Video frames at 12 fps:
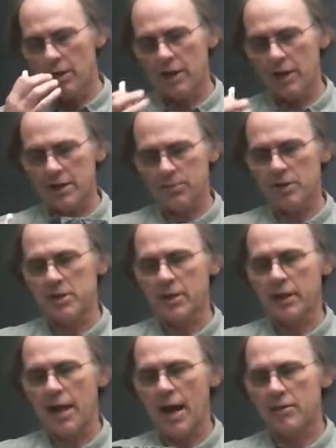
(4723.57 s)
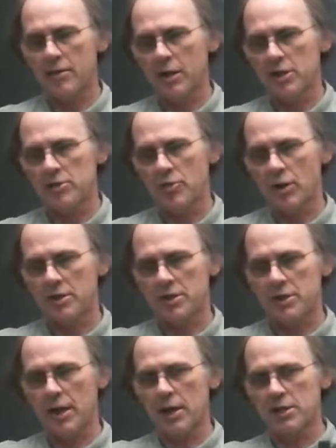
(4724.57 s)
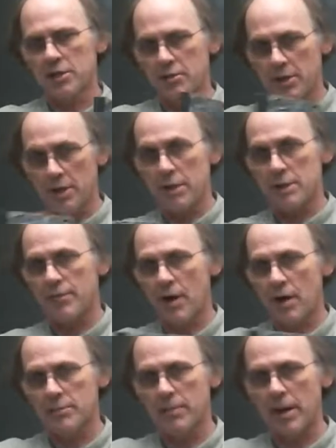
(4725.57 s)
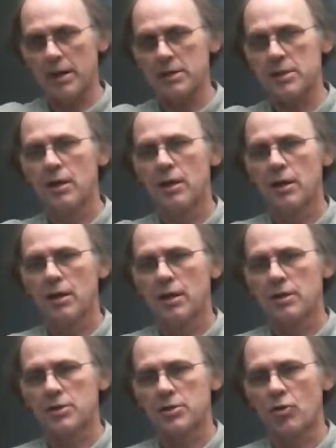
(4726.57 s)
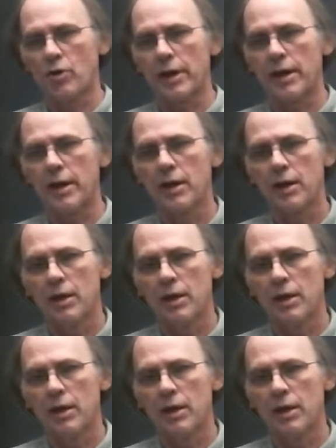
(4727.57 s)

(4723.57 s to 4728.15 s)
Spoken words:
explicitly how to construct the states using this Fock space story,